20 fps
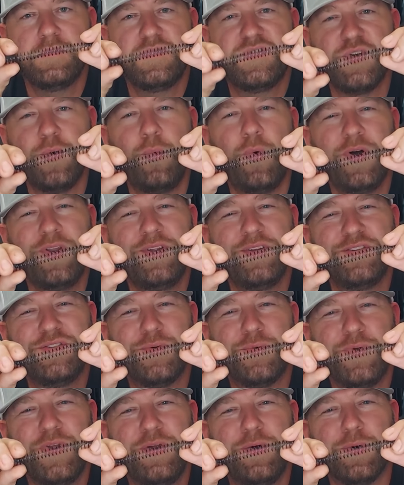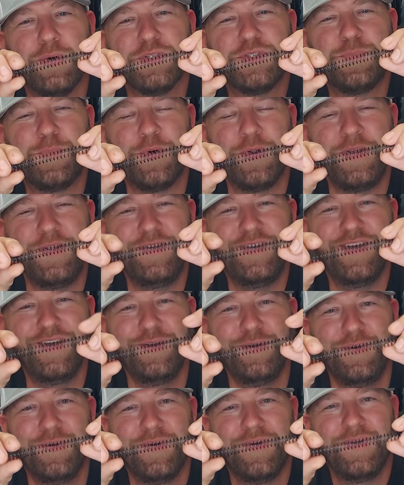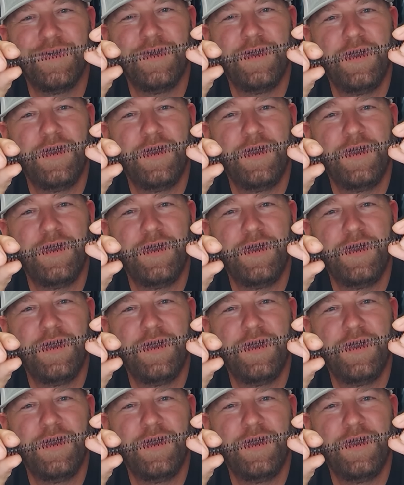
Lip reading: So what does a recoil spring do?